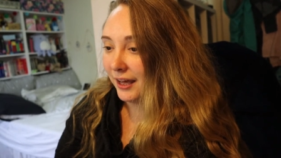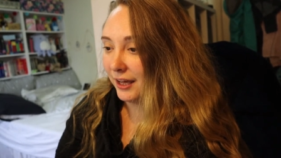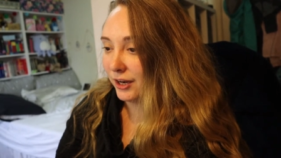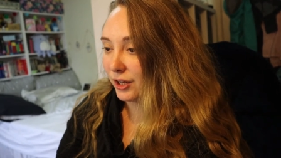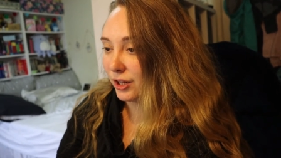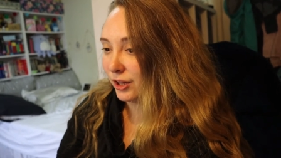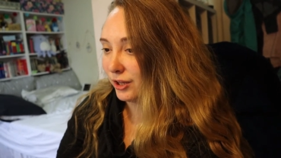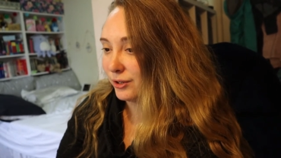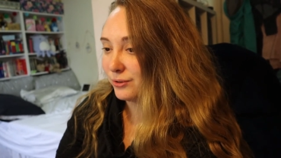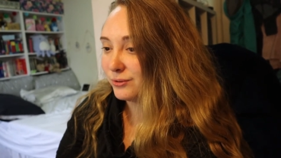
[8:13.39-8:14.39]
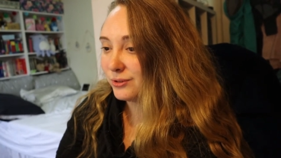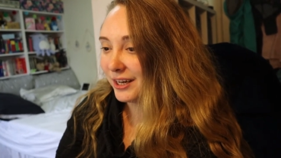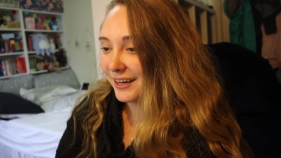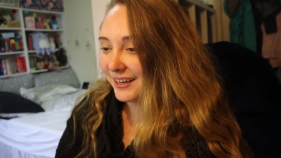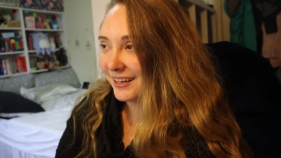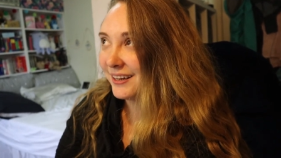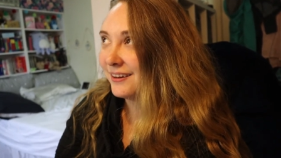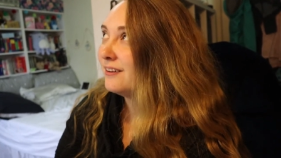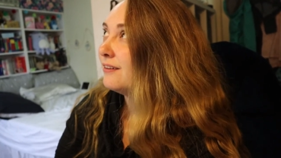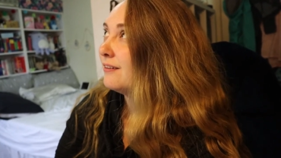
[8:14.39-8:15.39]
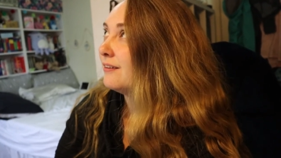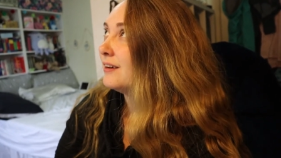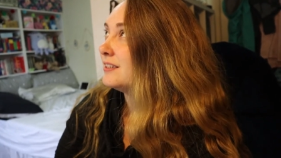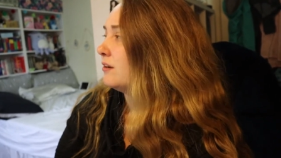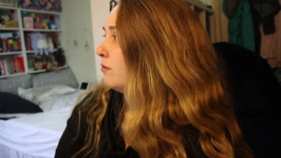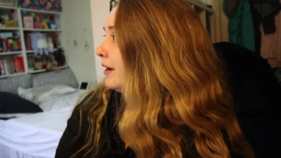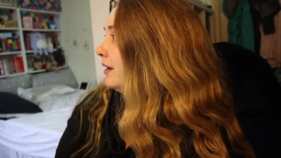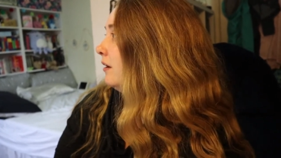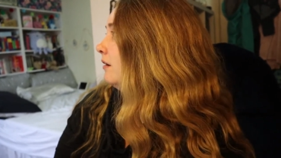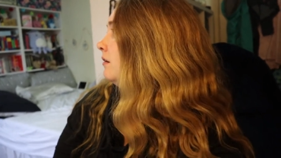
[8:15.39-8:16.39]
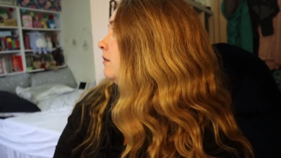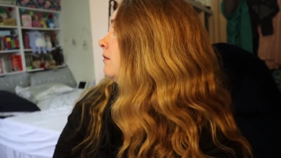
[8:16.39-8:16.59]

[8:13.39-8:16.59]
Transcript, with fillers: include. Is it raining?